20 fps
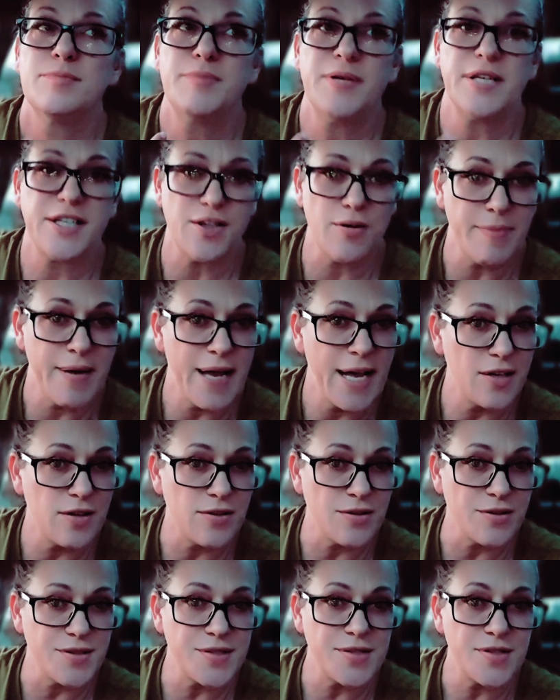pick your
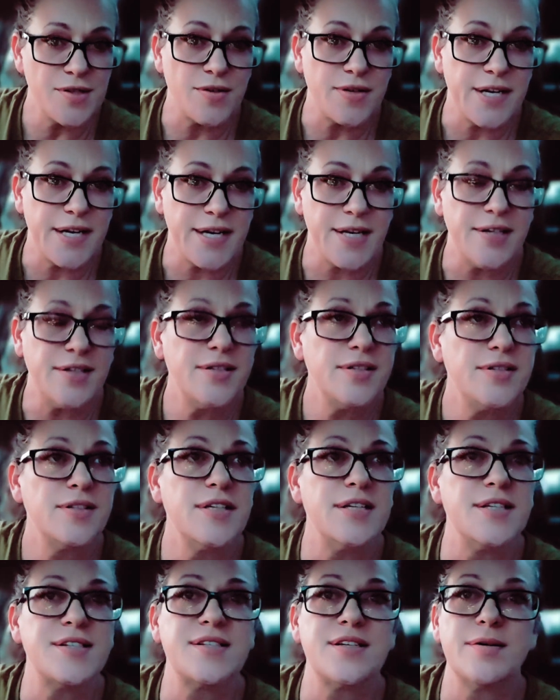battles, okay?
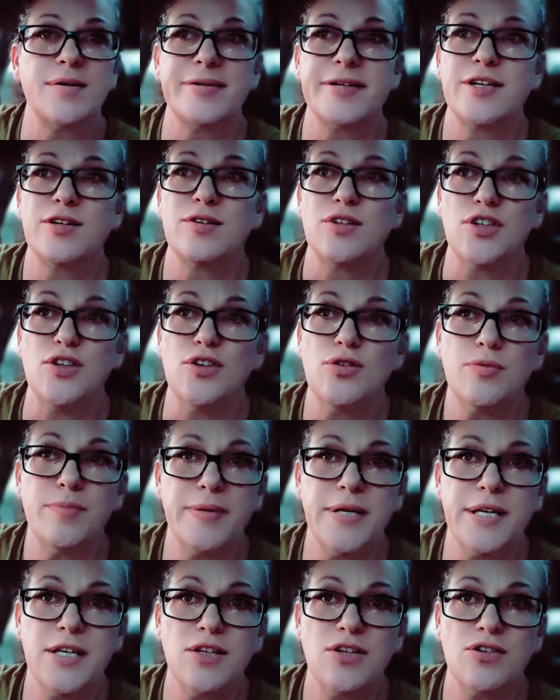It's about you
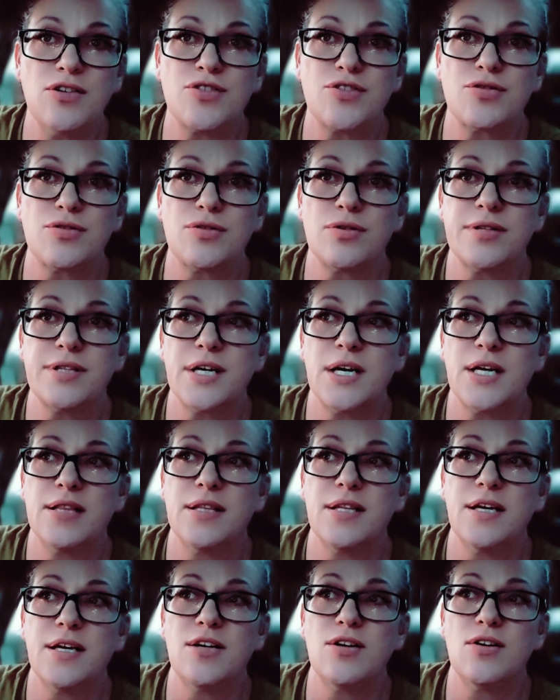being your truth,
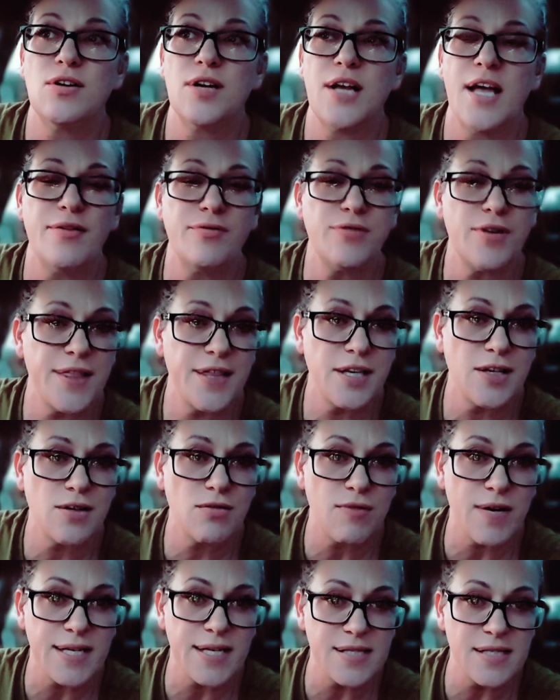and then everything
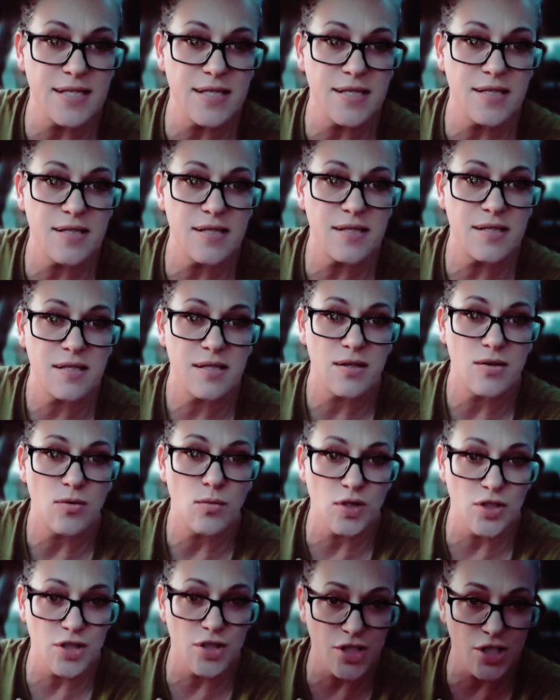in resonance
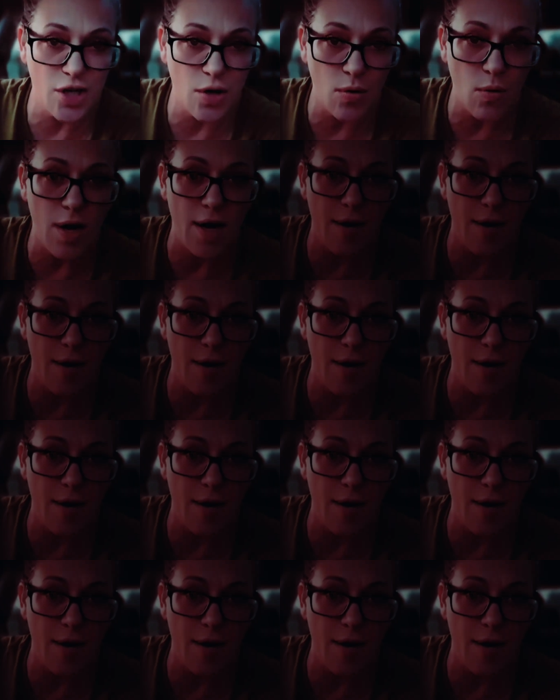will show